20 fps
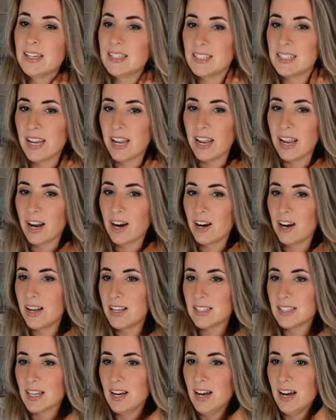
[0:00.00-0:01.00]

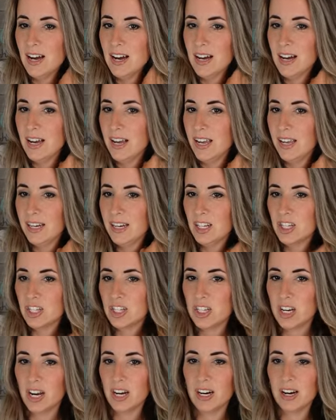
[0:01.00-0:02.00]
Tara's on.
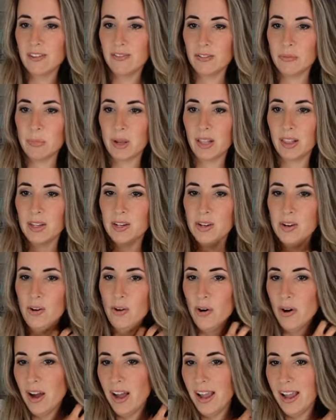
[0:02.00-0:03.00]
Sherry from
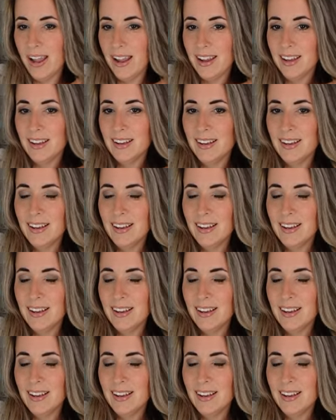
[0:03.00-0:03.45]
Illinois.